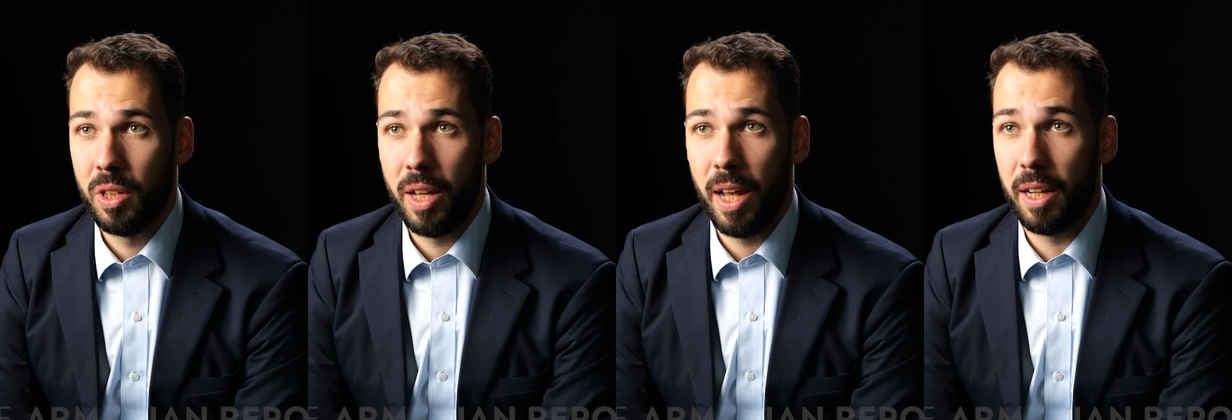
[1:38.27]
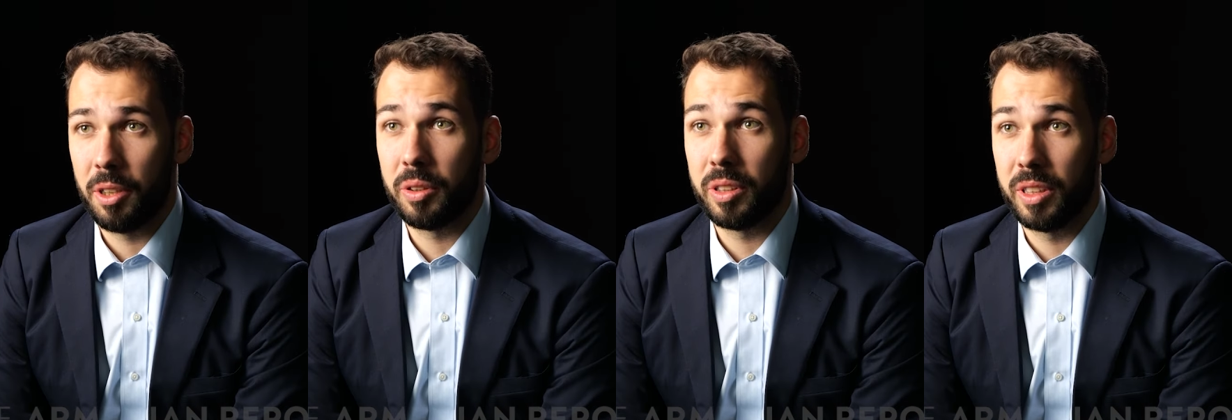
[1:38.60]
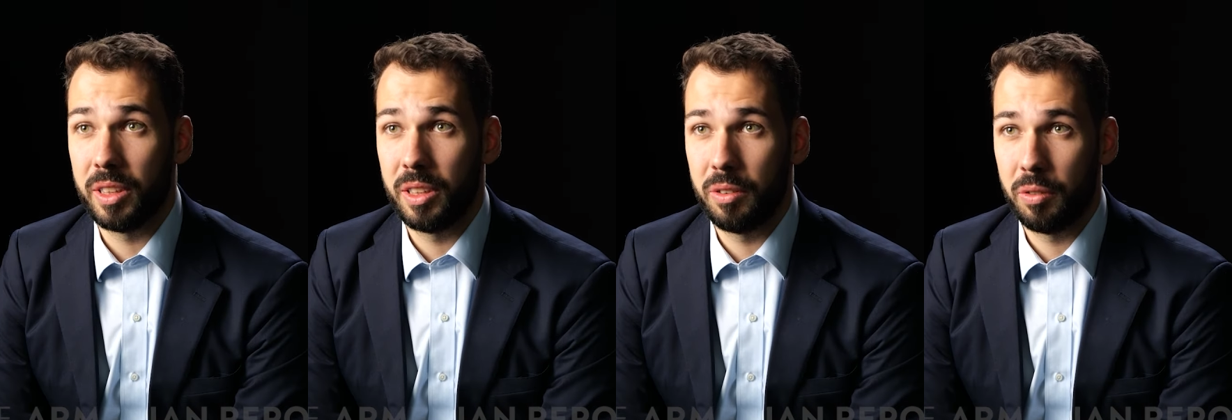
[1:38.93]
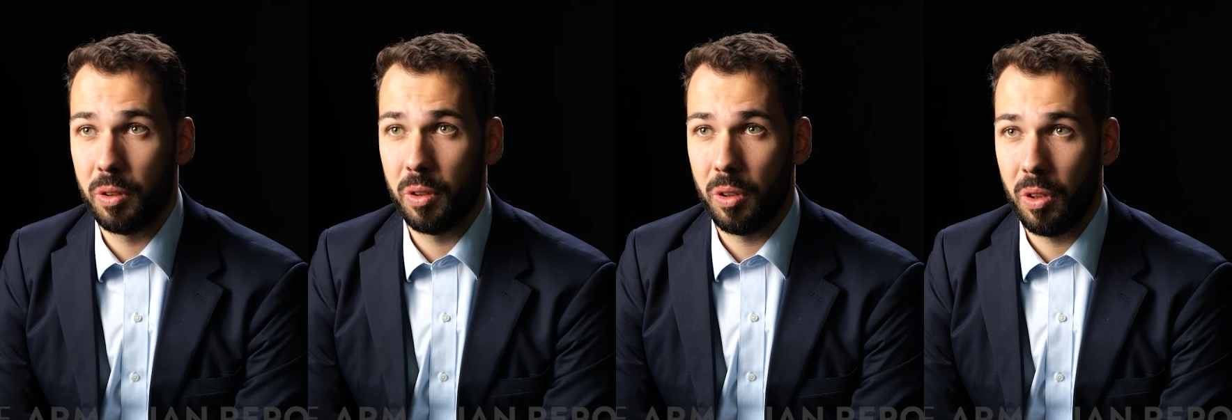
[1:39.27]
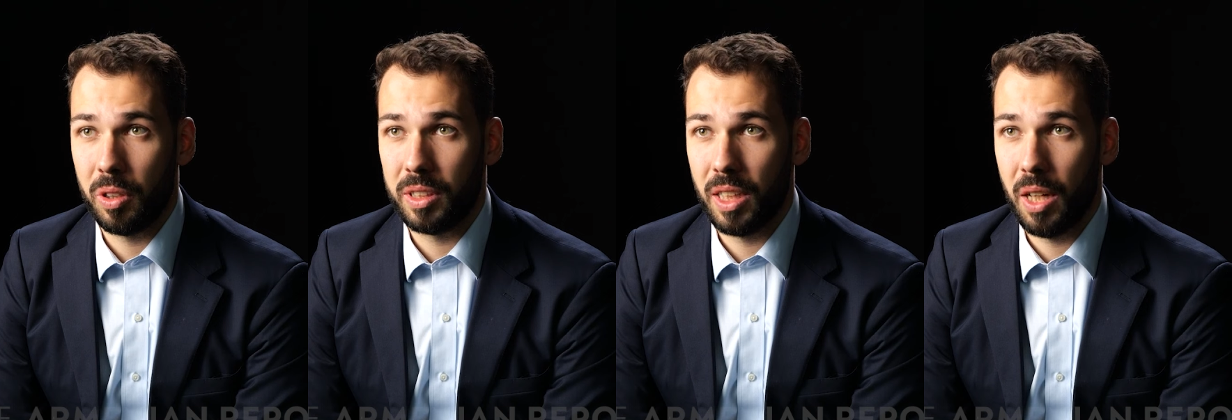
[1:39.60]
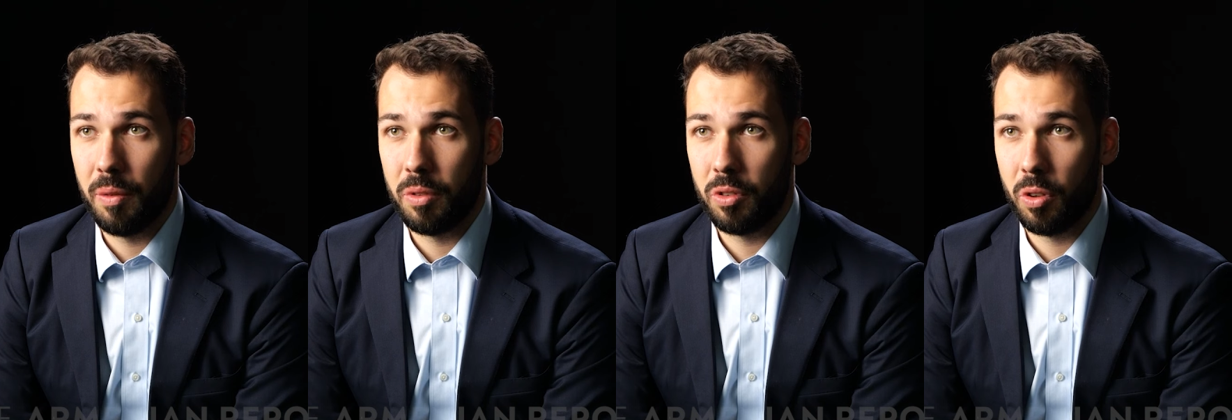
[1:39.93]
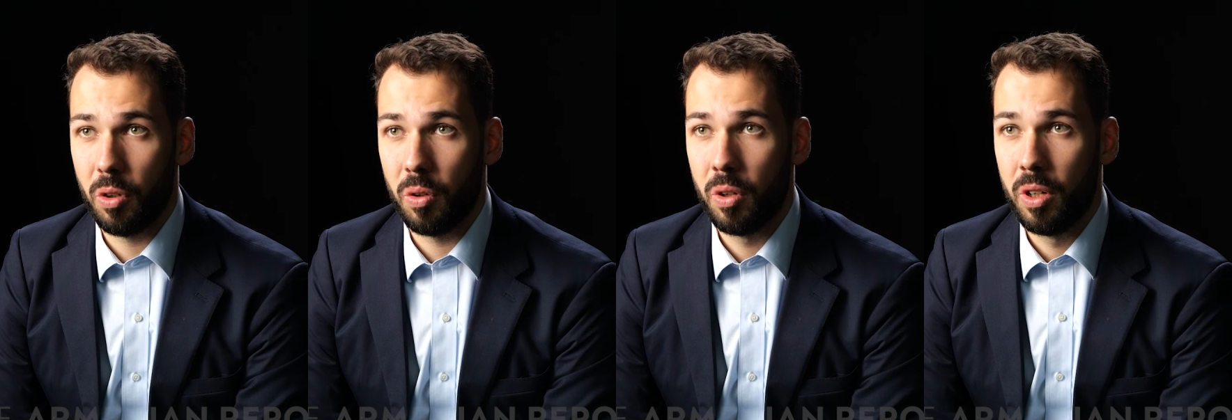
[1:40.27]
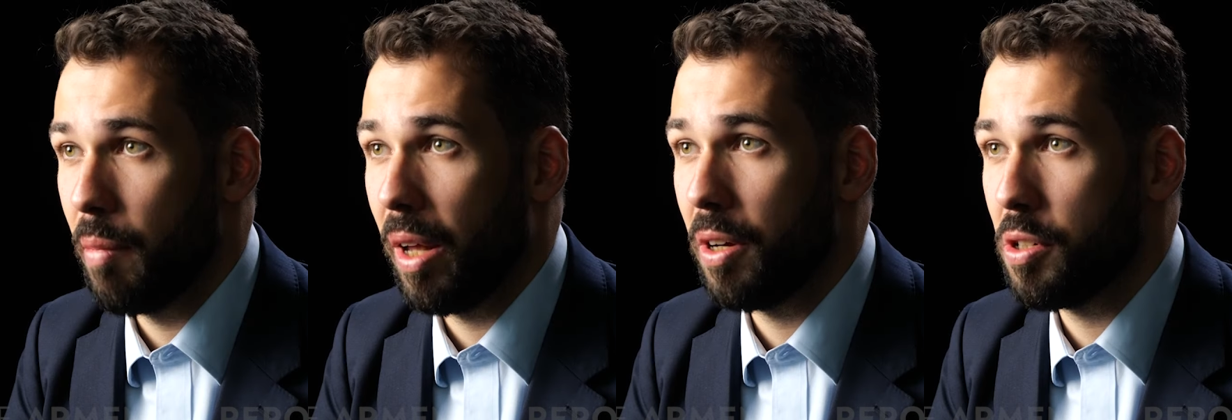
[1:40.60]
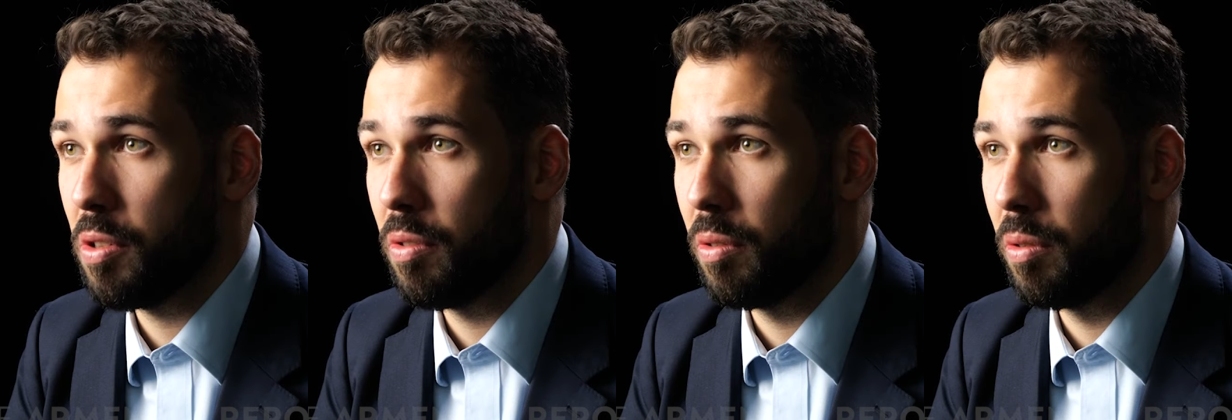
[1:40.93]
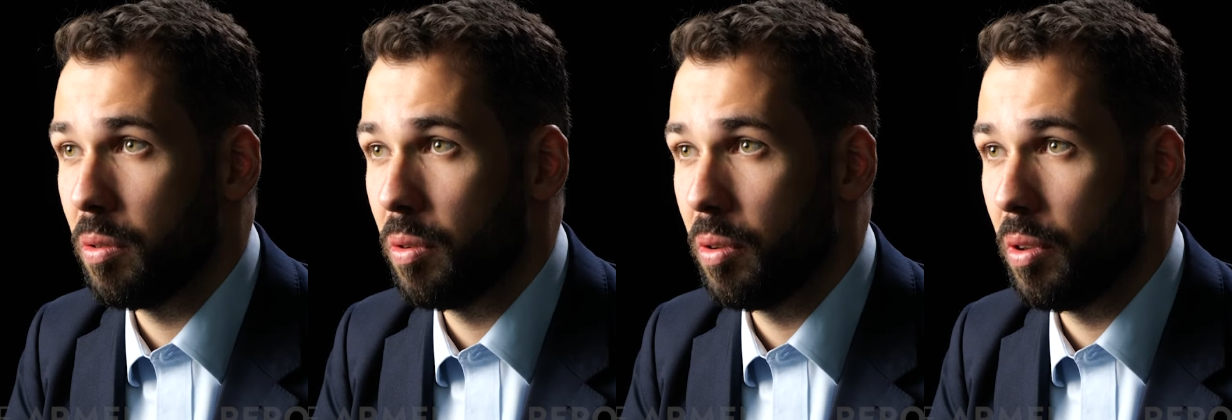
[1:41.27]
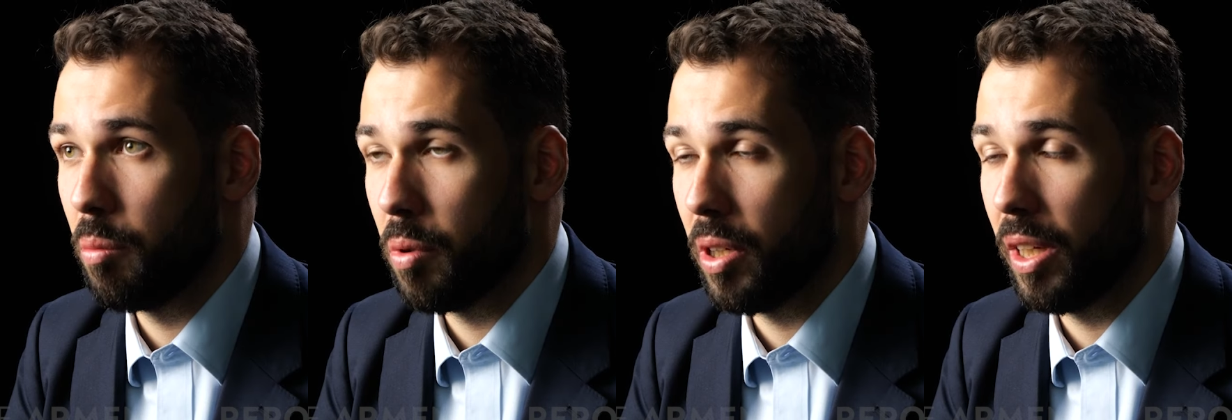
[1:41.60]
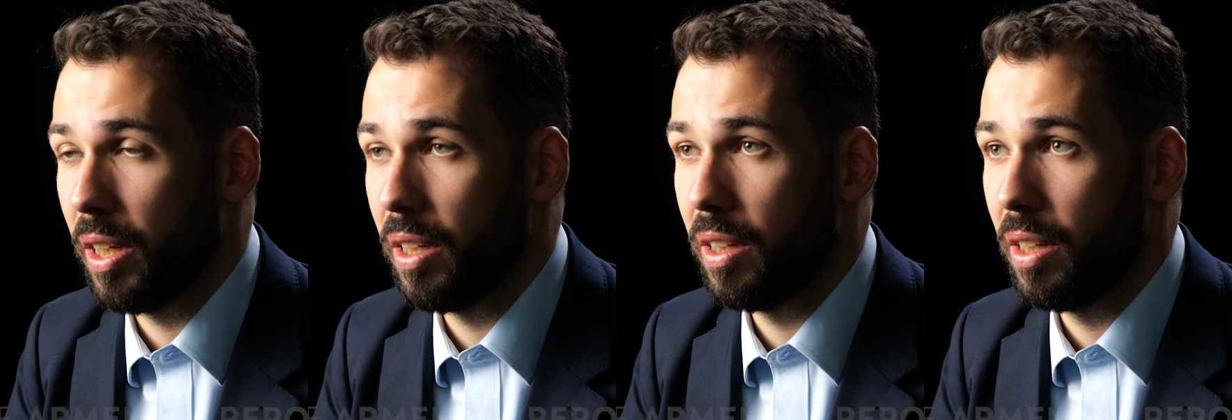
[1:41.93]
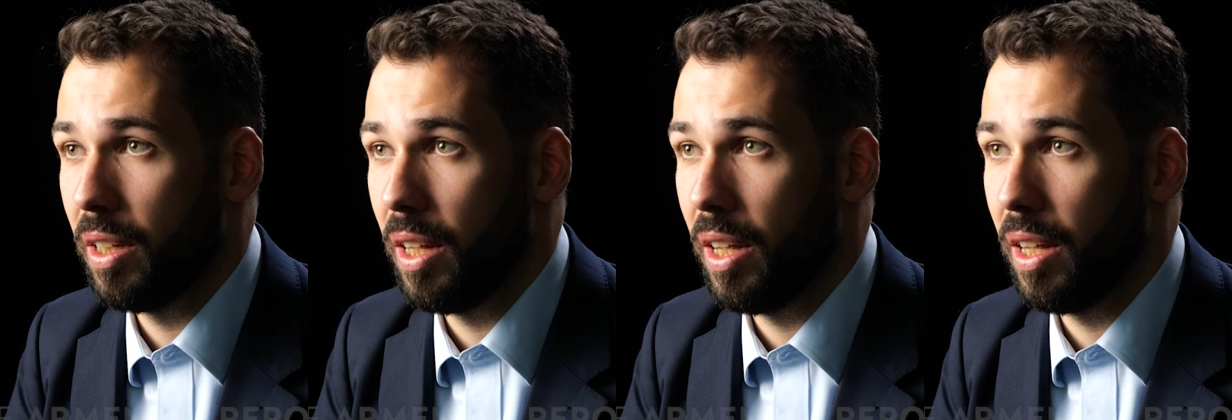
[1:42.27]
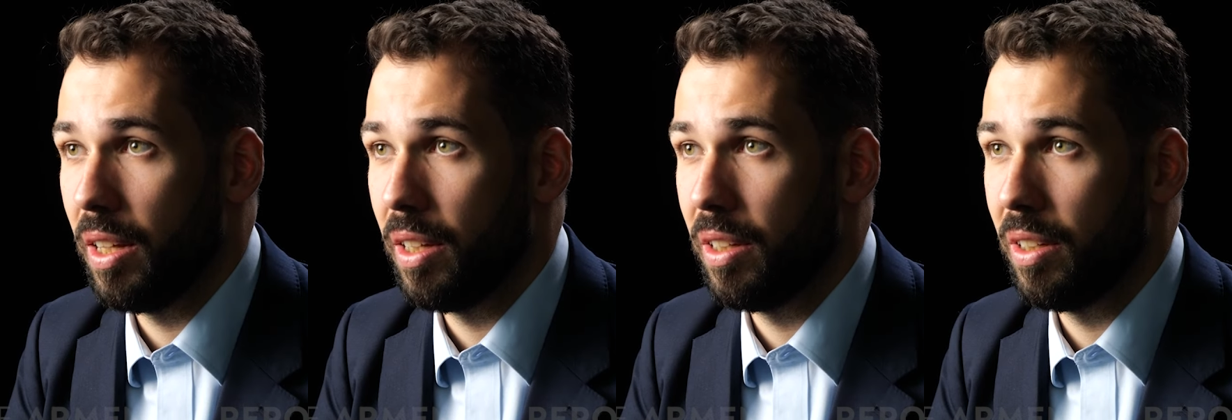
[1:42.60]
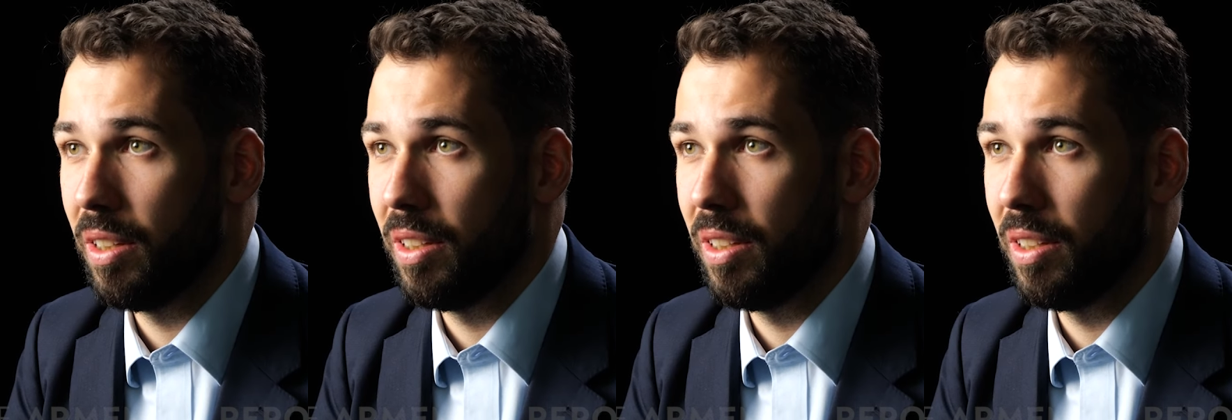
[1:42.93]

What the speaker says: electricity for a long time, so they managed to bring in a